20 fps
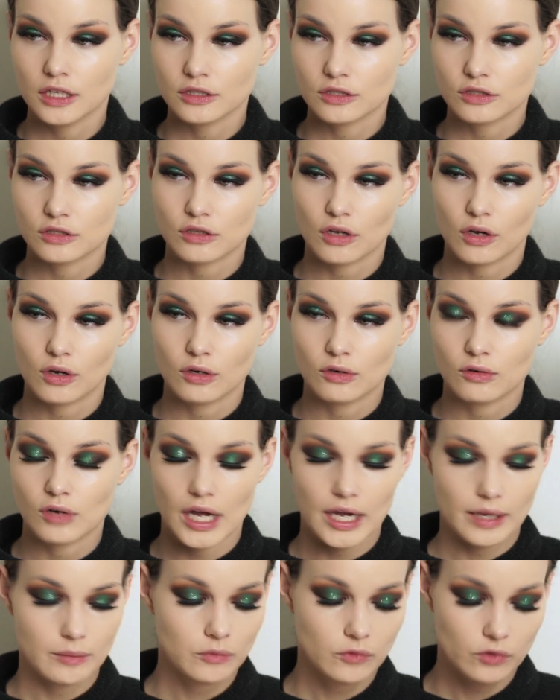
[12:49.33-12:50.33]
So
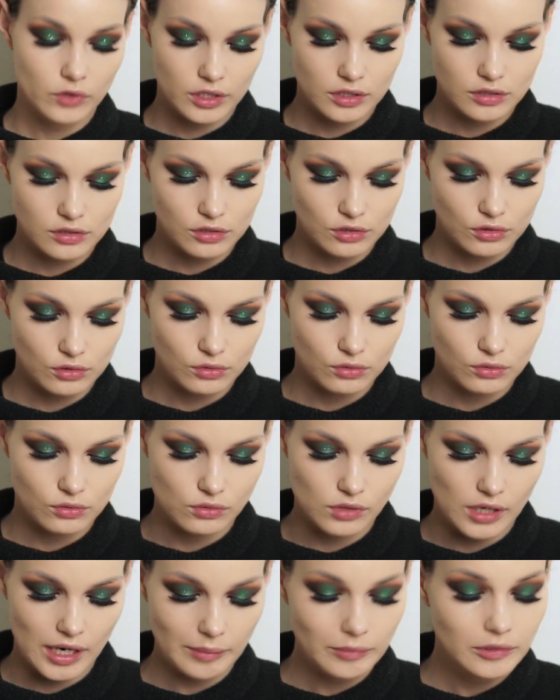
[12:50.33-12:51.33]
I'm
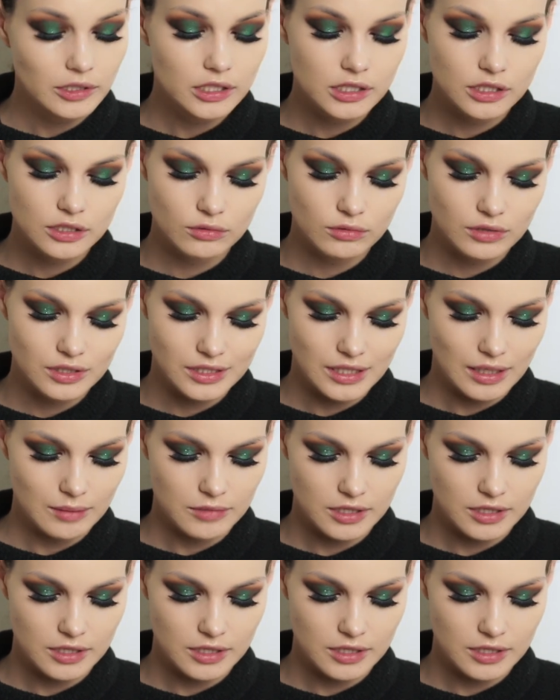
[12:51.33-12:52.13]
gonna do the same